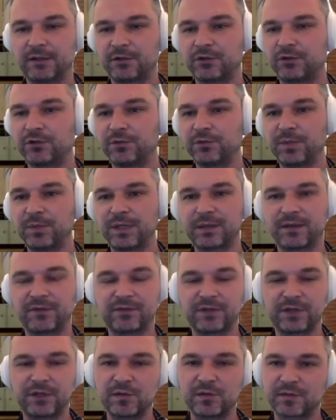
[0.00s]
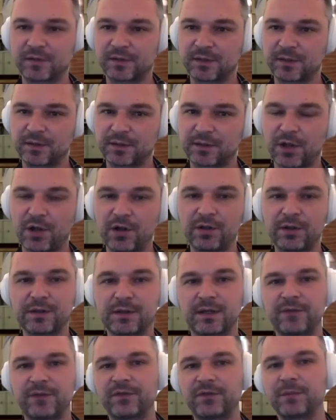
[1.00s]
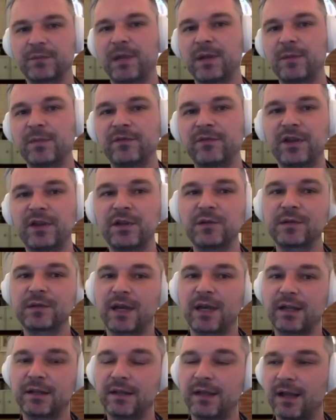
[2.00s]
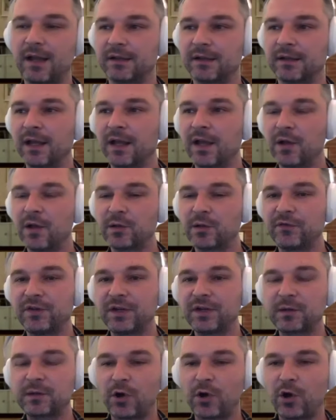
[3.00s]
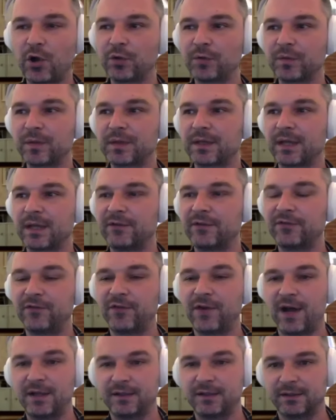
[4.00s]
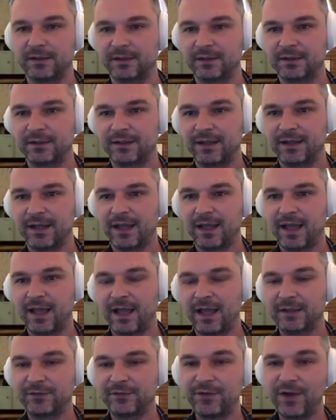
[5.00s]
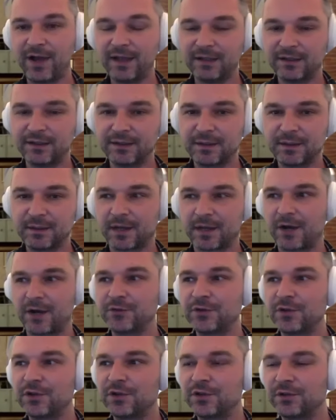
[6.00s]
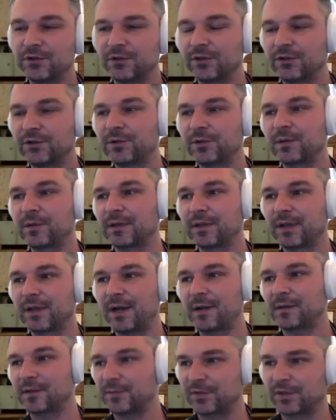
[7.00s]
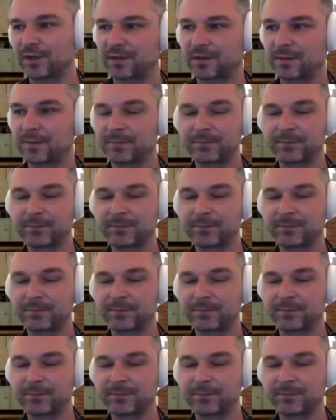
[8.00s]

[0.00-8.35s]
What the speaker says: It could be something users install, something maybe they use online. So there's always a funnel. And a funnel is how you lose customers.